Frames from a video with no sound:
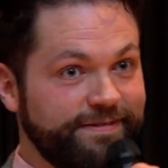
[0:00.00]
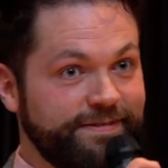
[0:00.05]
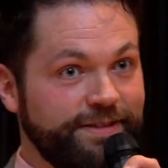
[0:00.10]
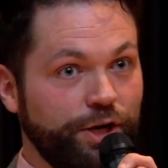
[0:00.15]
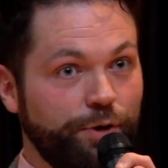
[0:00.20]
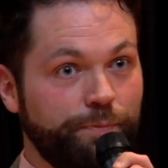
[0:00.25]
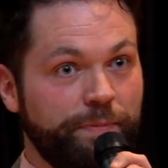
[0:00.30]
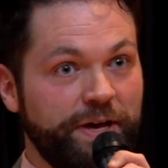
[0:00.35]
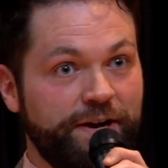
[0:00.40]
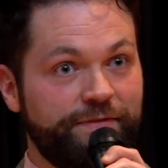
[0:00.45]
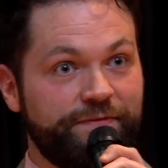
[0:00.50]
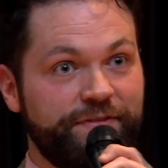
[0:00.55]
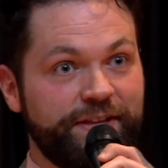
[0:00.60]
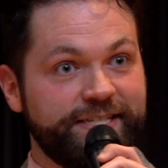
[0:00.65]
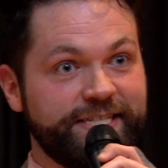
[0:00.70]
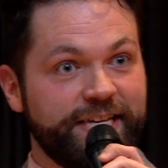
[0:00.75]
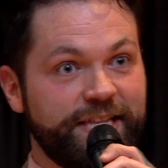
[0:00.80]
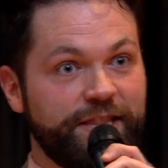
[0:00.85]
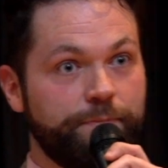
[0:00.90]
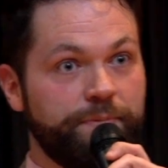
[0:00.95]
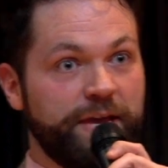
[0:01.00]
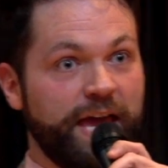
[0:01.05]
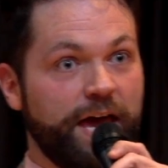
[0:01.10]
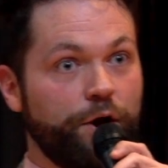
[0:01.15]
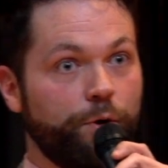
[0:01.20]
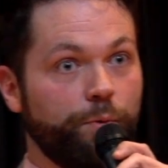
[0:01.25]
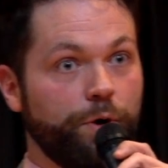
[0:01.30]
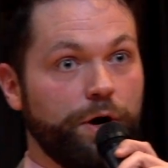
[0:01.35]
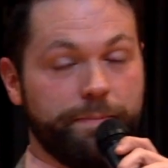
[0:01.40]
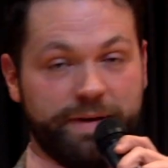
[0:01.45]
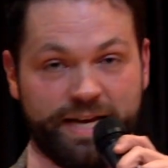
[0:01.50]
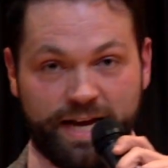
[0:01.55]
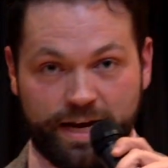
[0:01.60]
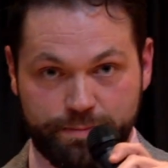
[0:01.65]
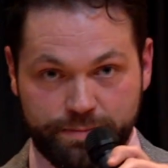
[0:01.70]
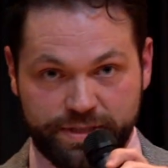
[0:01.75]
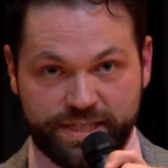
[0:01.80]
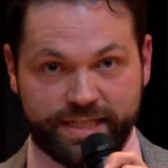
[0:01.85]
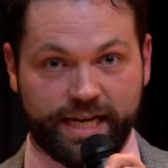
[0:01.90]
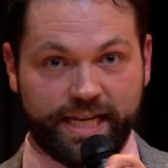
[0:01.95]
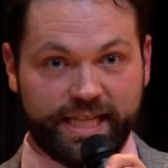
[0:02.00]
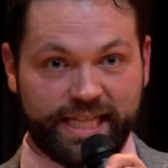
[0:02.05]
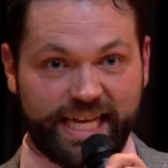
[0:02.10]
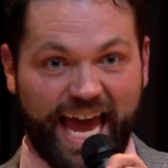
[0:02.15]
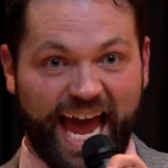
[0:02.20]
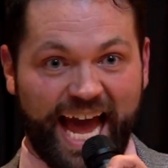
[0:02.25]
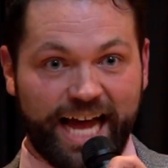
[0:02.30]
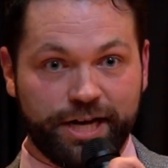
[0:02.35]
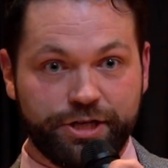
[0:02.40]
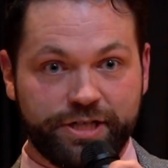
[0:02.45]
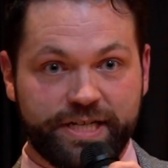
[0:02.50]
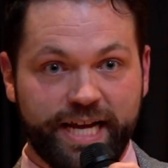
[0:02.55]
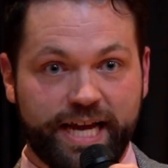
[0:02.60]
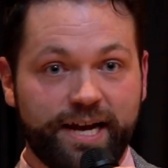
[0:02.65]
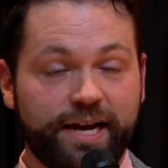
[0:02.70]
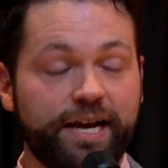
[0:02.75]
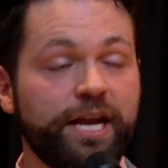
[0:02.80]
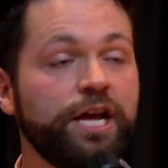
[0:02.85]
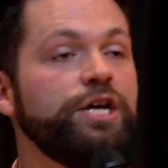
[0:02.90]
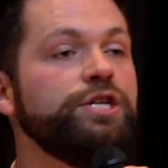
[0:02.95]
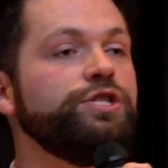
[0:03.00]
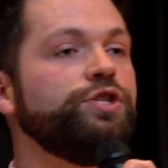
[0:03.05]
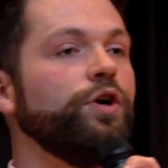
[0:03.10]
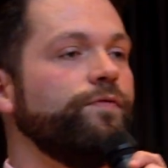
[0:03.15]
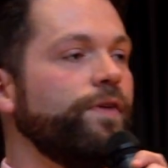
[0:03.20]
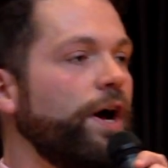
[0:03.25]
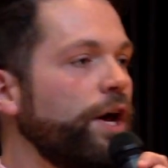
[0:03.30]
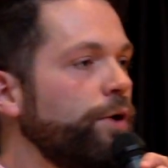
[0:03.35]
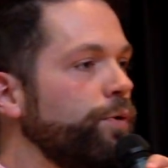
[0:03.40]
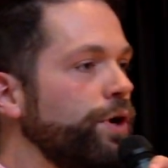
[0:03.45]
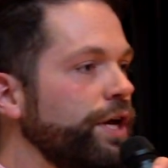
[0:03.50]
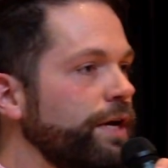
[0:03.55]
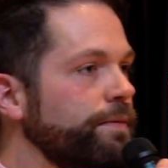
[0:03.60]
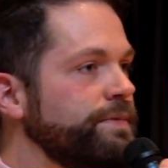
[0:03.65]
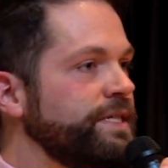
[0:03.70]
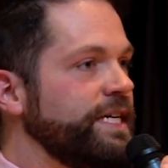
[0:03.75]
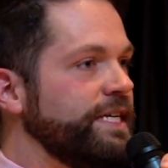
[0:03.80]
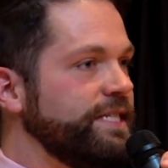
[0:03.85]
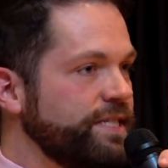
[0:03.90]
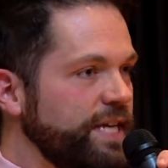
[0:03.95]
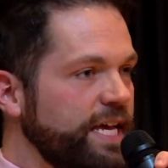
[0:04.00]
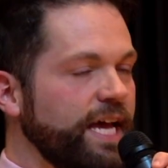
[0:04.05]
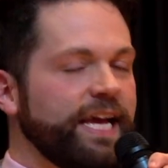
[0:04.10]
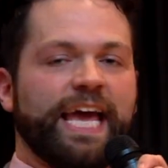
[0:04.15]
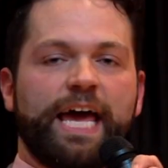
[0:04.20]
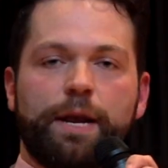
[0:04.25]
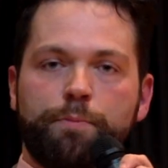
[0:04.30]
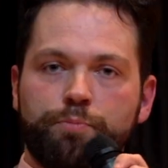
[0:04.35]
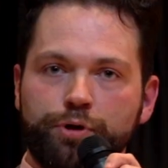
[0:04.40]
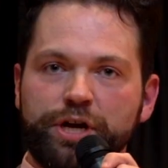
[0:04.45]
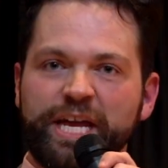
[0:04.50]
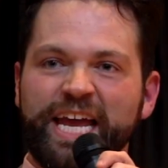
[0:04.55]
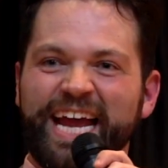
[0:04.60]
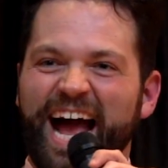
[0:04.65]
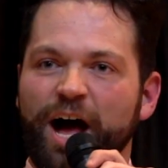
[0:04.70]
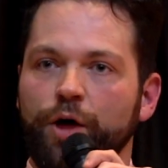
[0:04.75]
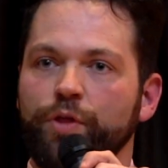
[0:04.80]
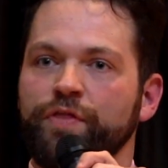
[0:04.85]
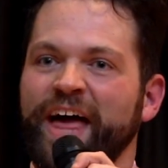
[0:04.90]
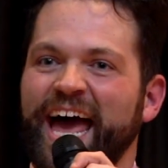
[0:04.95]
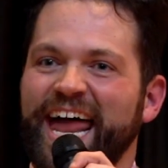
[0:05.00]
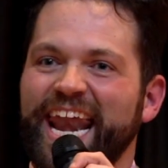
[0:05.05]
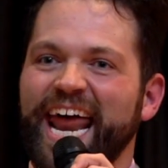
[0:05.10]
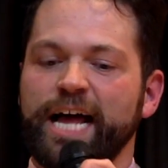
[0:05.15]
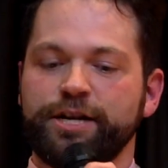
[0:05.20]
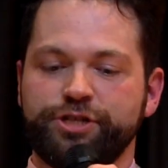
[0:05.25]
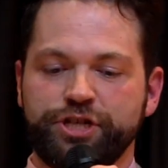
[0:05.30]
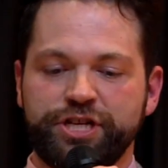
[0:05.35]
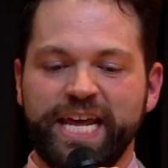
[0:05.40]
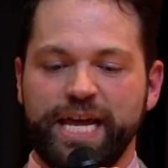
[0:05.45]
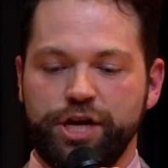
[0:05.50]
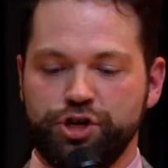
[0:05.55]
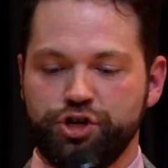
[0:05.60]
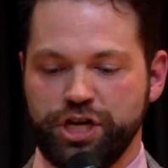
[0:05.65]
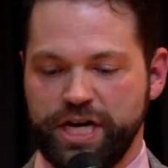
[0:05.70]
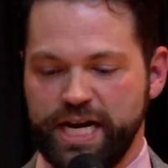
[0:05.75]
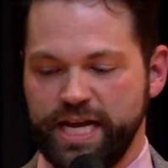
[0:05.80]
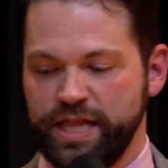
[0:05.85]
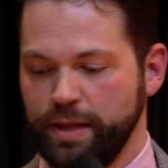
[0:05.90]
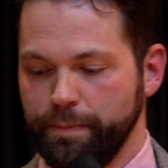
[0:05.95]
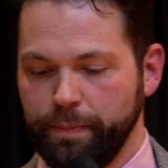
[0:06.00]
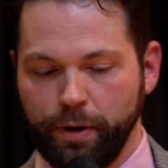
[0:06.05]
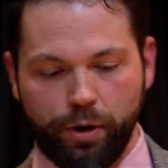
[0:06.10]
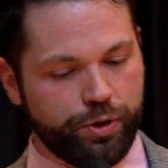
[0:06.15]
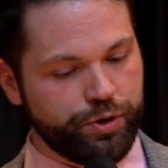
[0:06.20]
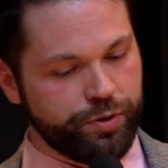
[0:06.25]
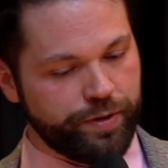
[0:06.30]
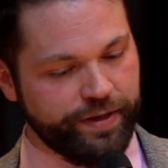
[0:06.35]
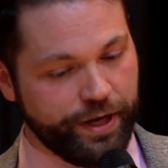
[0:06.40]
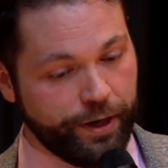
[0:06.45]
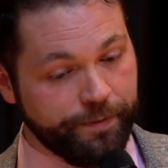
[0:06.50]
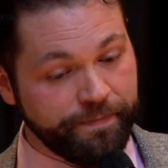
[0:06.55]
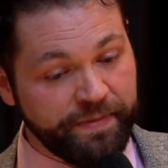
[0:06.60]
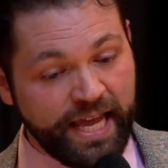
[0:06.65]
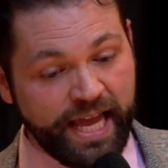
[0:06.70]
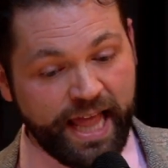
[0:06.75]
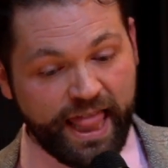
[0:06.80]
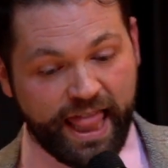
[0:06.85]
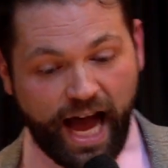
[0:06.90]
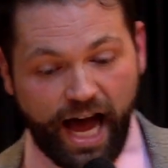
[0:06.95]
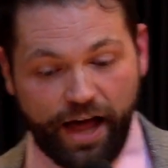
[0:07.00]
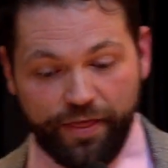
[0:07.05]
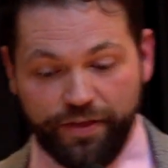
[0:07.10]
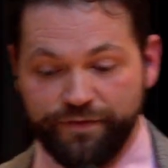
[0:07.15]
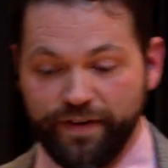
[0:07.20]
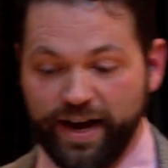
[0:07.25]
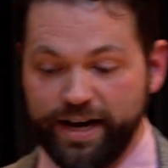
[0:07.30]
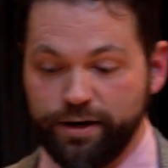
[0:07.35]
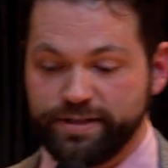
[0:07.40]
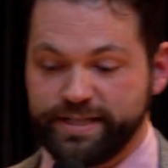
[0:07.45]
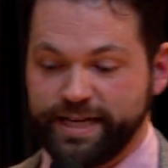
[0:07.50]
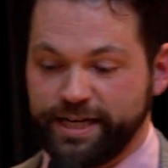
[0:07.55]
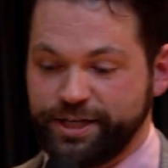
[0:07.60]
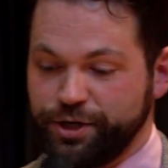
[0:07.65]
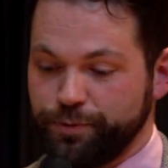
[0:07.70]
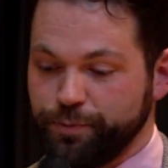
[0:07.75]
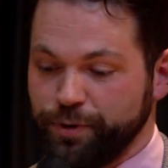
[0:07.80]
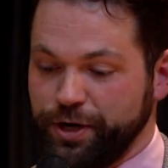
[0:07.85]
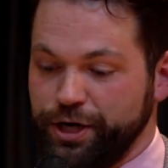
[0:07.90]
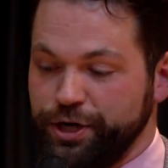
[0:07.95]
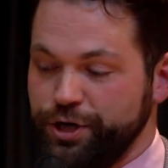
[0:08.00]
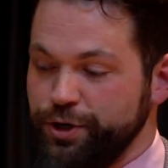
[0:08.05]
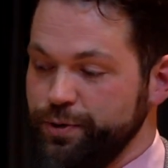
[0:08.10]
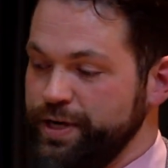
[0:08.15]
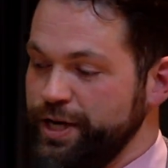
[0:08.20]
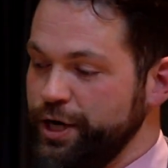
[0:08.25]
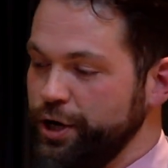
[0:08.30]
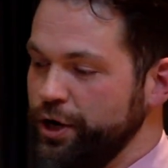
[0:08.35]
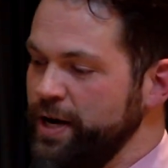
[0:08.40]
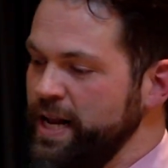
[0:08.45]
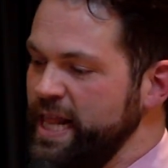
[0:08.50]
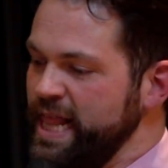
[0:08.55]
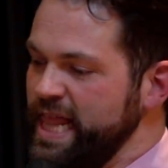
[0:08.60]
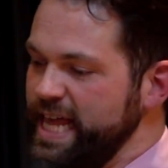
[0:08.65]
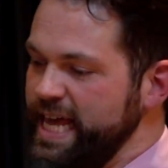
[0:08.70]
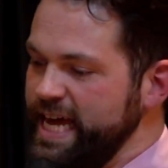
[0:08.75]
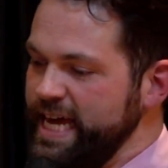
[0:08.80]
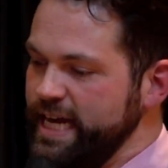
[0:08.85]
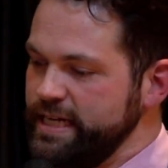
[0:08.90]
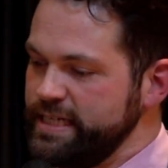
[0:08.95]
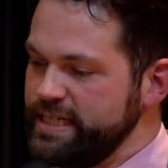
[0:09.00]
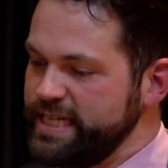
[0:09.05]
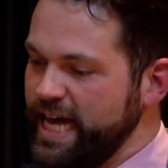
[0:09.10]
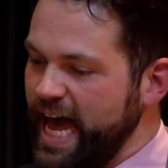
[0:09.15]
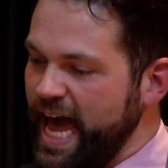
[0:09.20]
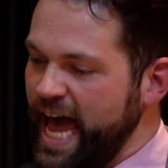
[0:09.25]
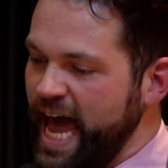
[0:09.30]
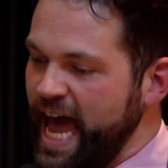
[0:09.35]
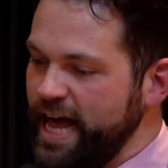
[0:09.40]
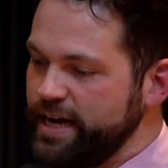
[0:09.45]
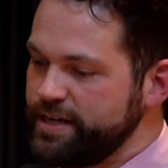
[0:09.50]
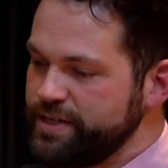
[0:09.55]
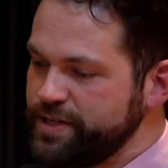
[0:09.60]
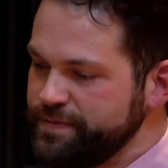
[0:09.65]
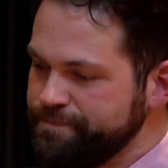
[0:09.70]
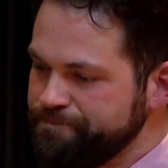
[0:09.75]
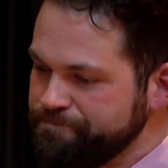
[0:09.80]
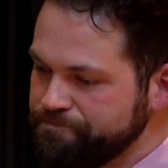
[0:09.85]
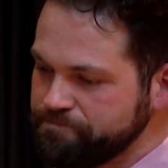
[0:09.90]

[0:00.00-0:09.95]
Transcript: little bit of this in the piano where it becomes suddenly agitated. So Vaughan Williams is, again, bringing out that agitation in the poetry there. Uh, the final section we're going to do here is at.